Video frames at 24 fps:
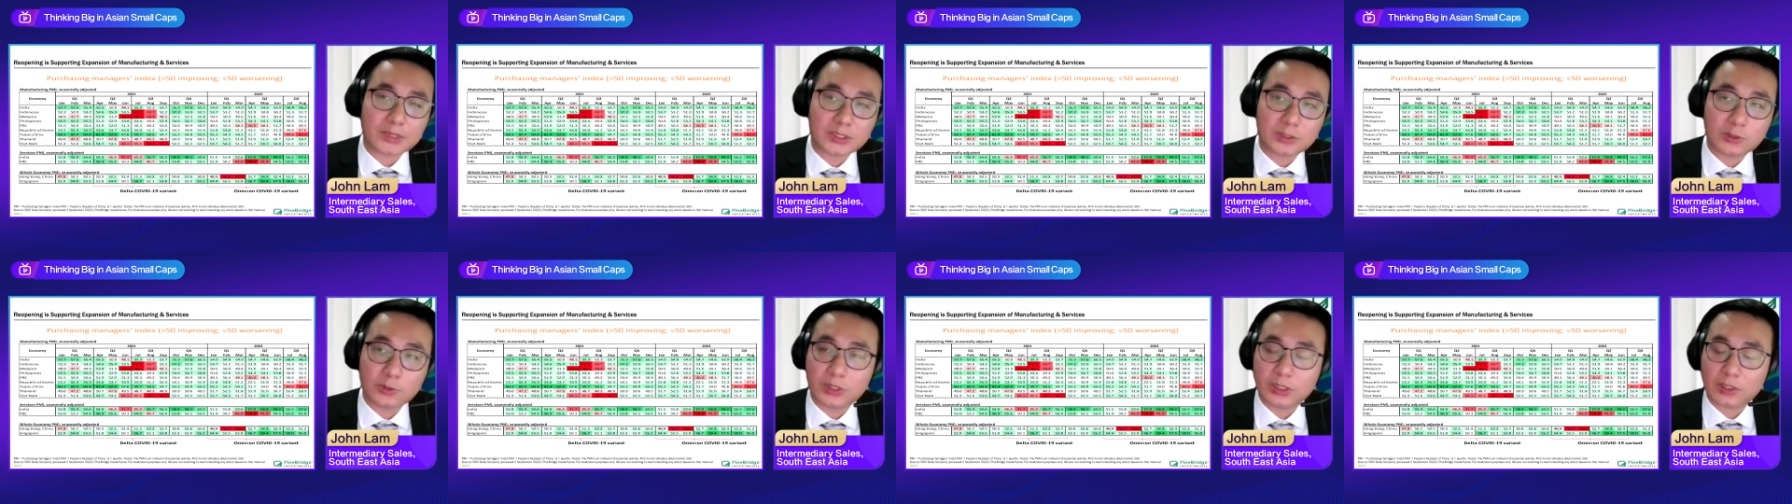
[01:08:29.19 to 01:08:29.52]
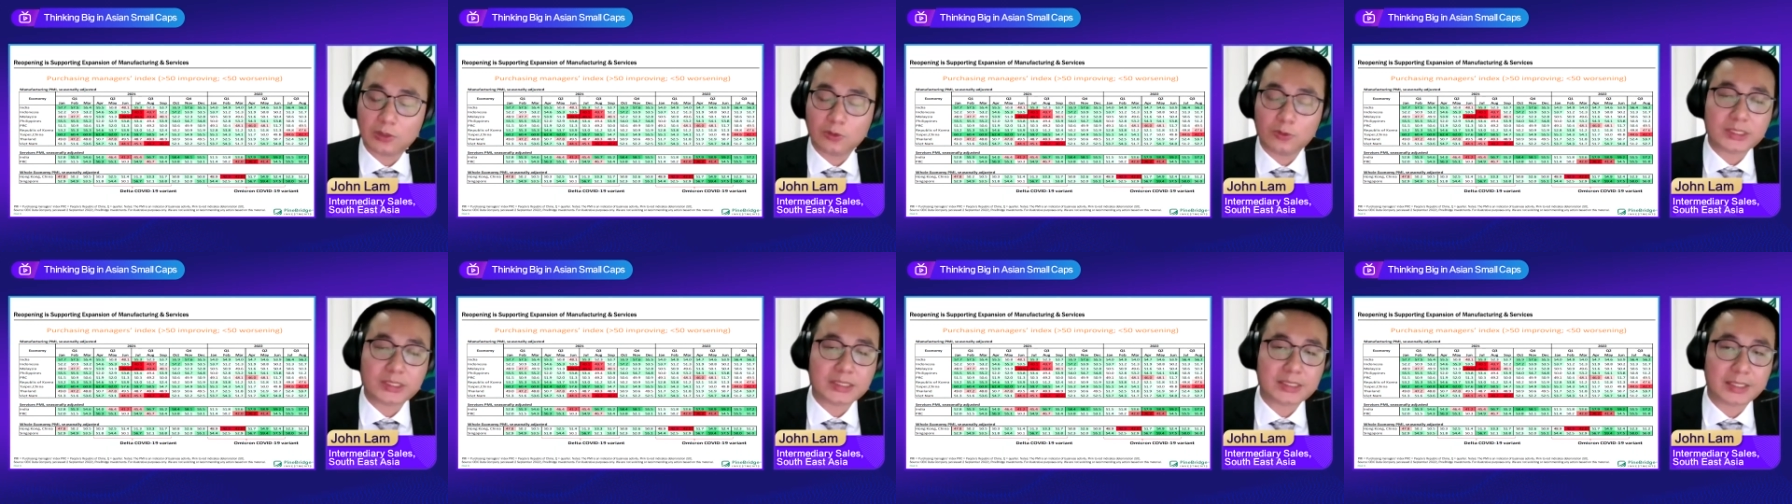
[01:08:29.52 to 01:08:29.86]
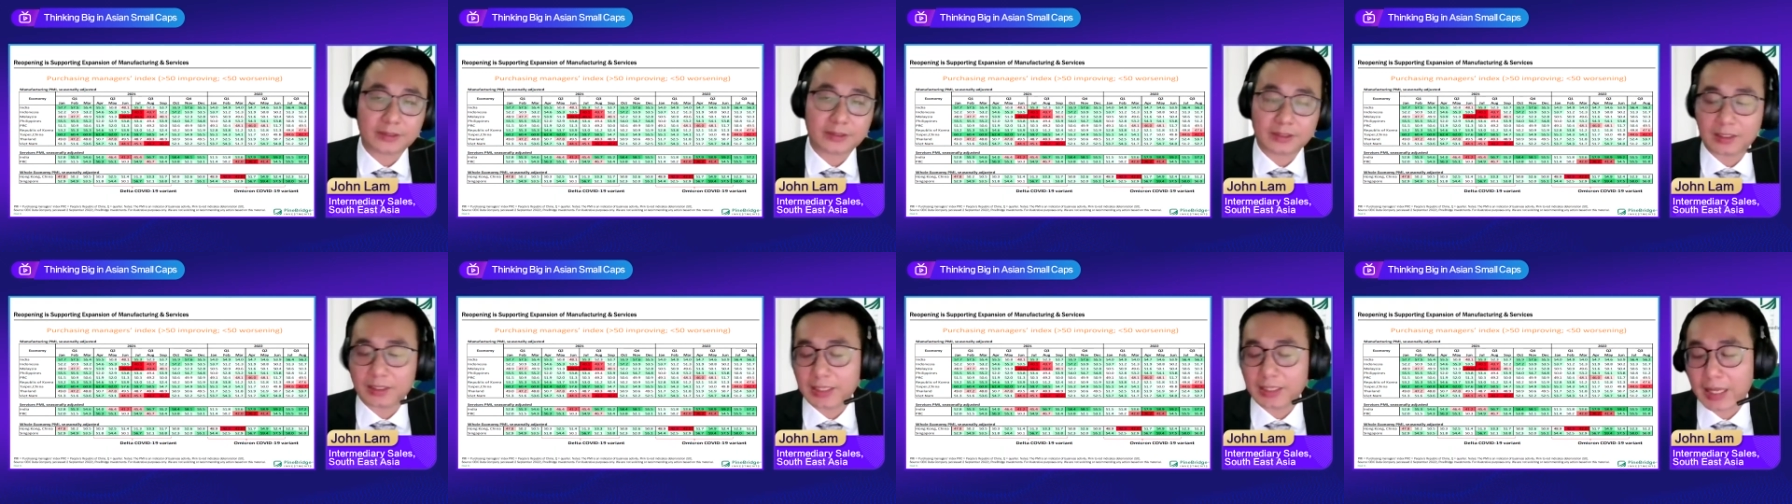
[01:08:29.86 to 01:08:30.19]
Uniqlo is like
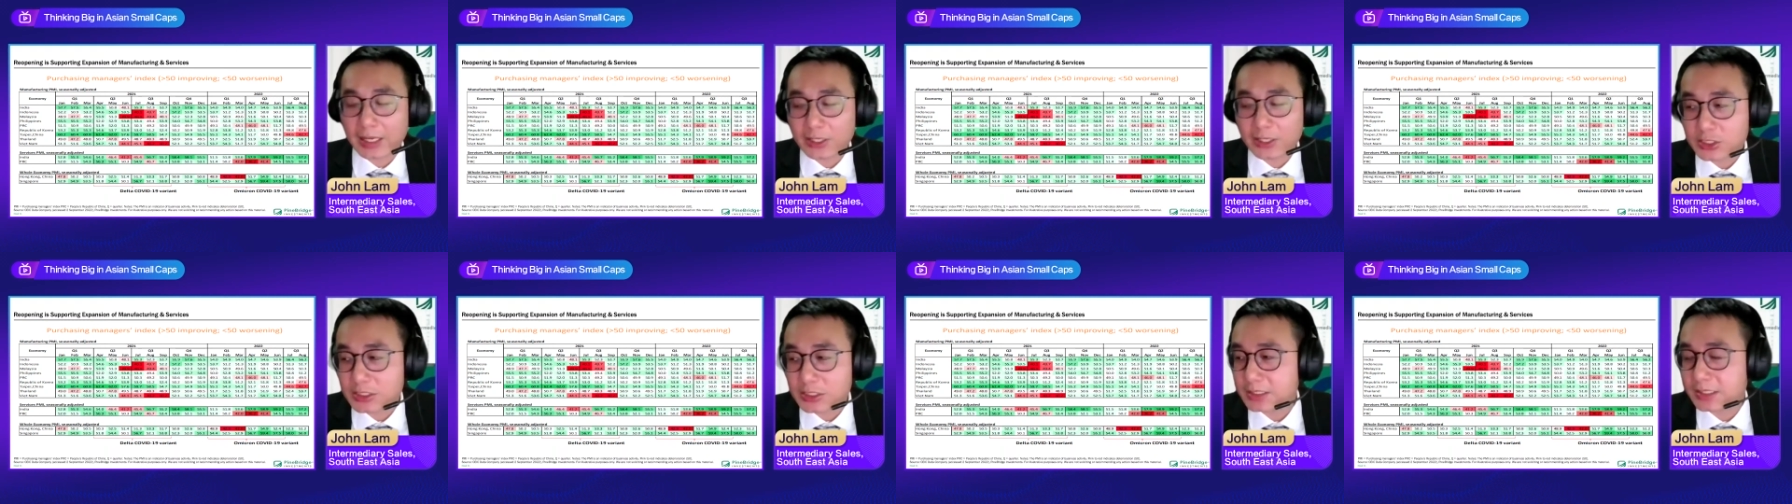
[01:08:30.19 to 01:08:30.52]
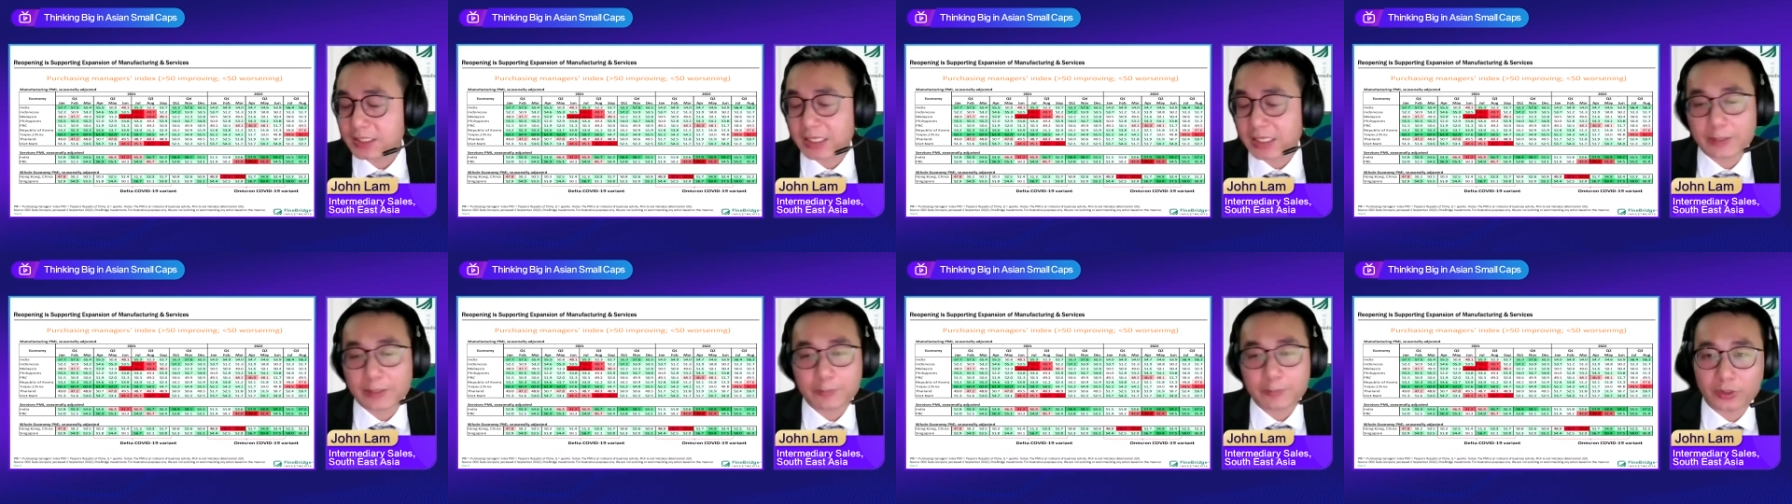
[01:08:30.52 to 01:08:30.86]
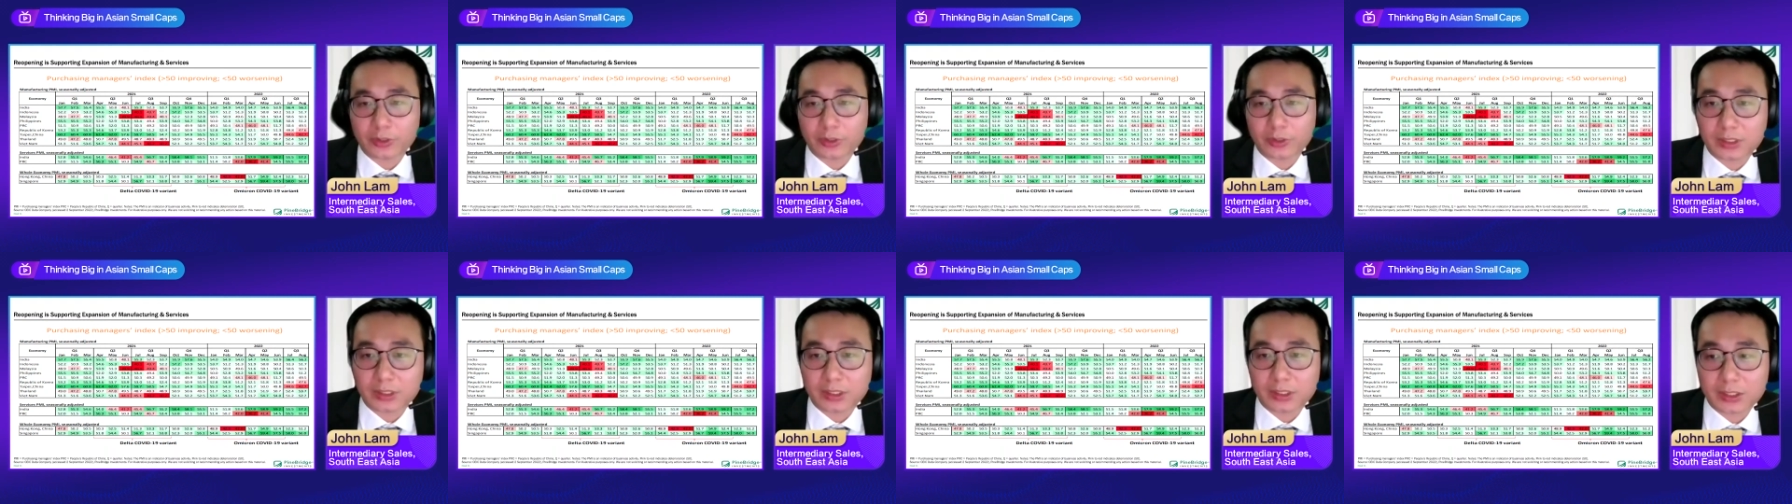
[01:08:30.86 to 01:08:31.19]
the largest name on
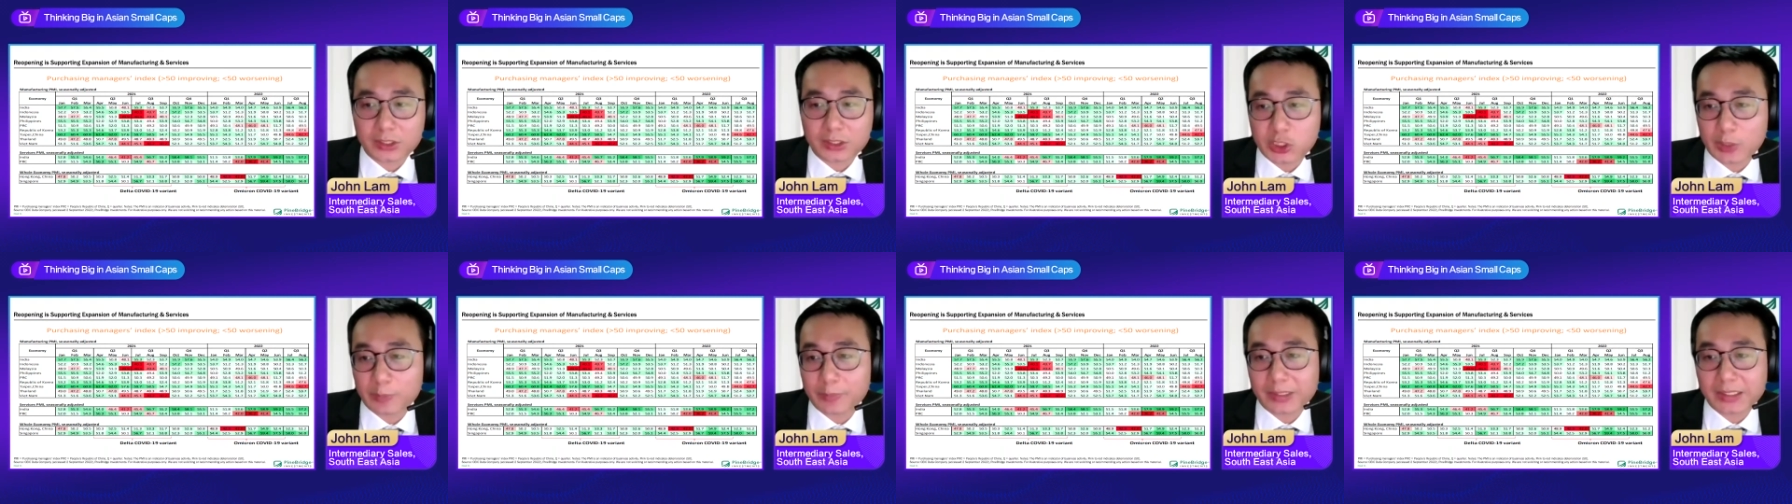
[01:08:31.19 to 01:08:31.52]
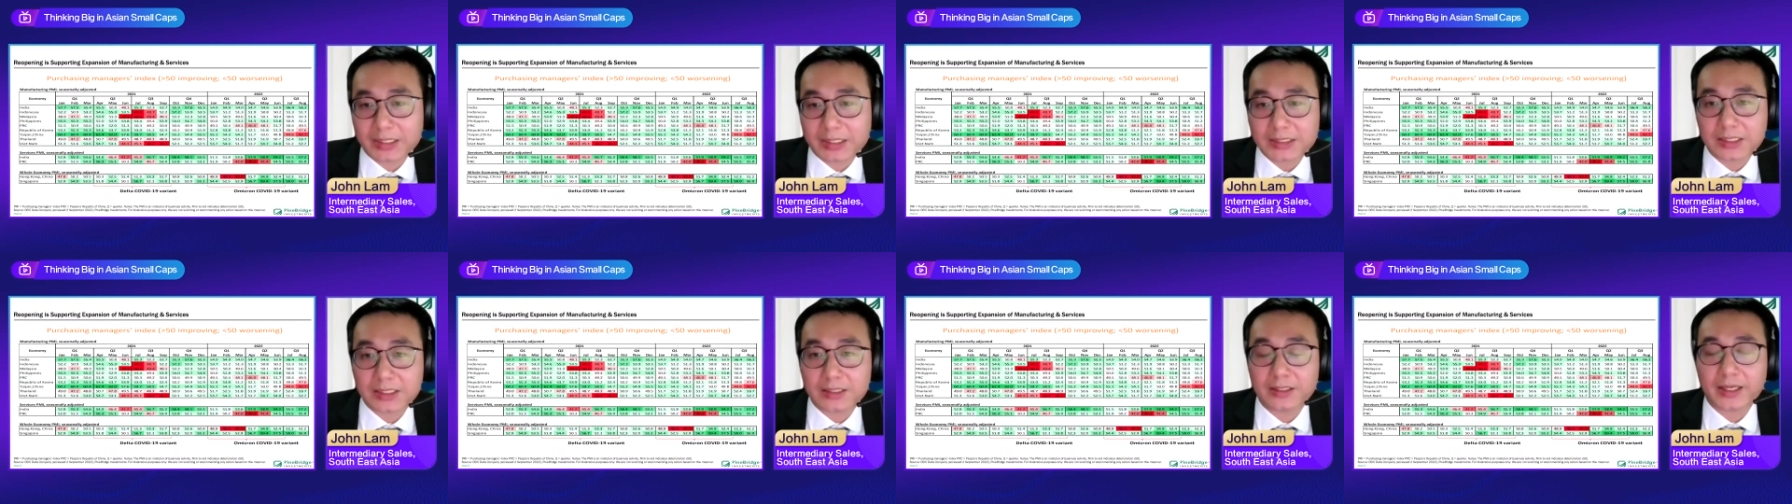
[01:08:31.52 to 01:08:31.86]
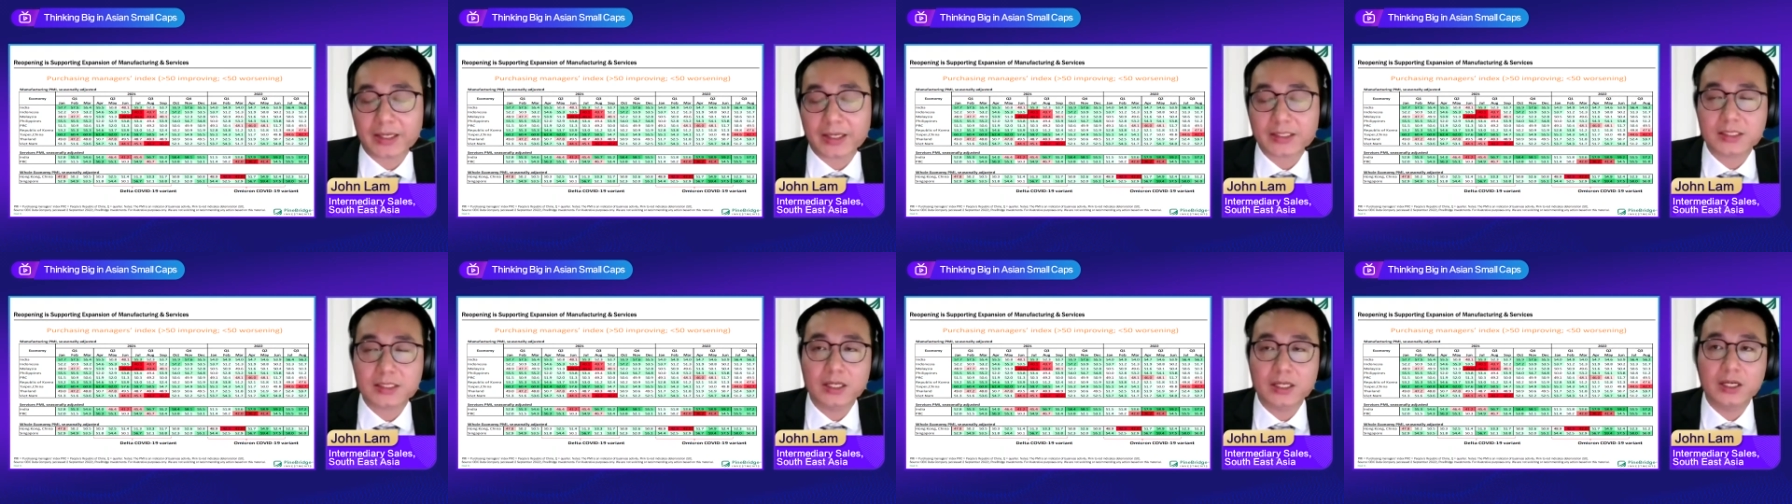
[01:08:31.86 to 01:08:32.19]
the Japanese
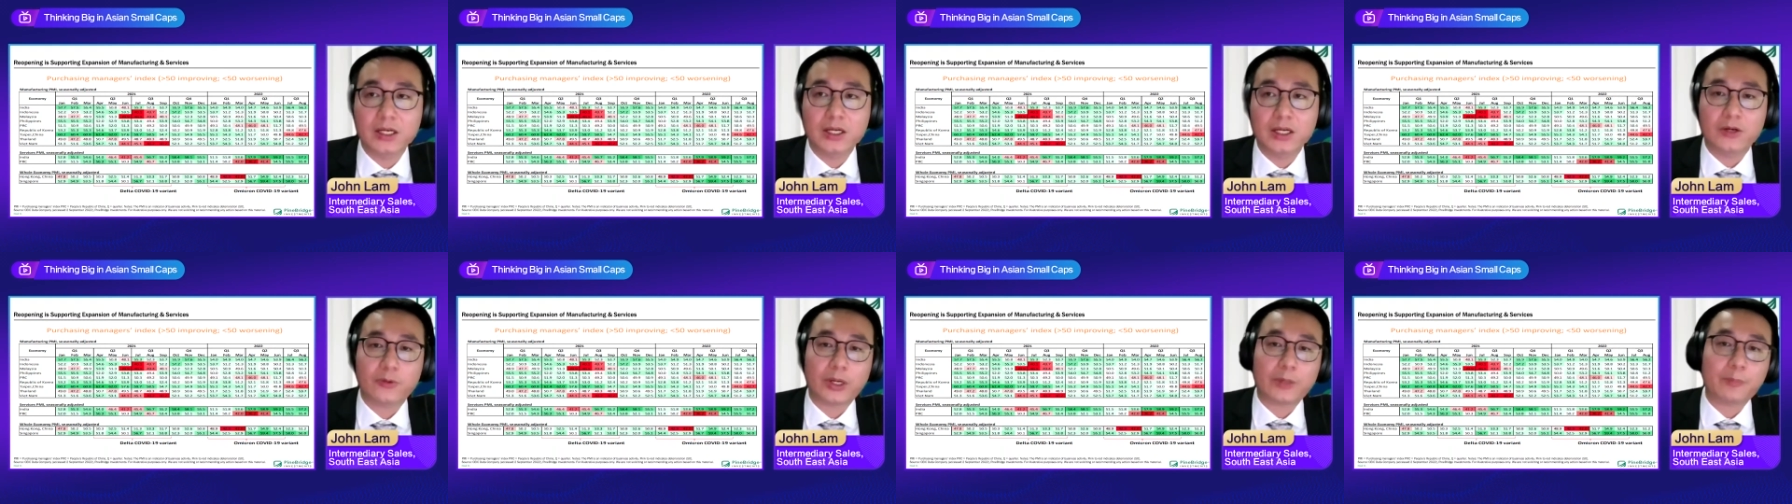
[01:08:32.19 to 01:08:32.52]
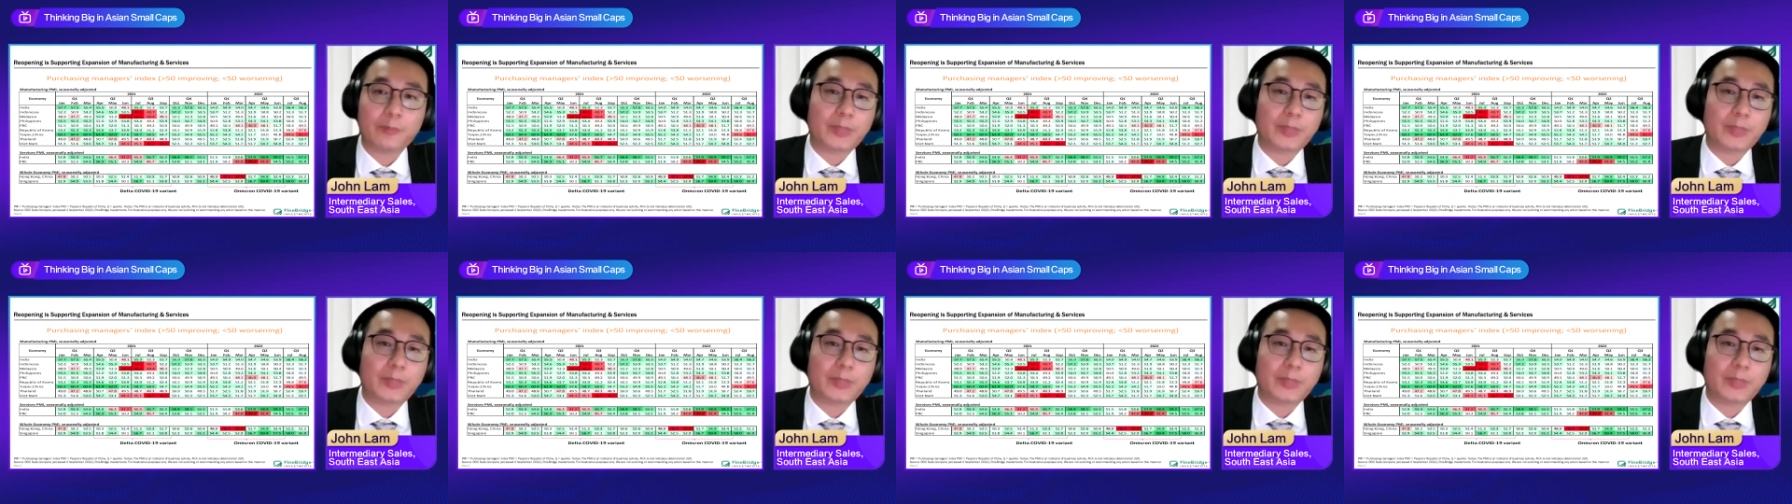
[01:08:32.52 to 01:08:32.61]
index, right?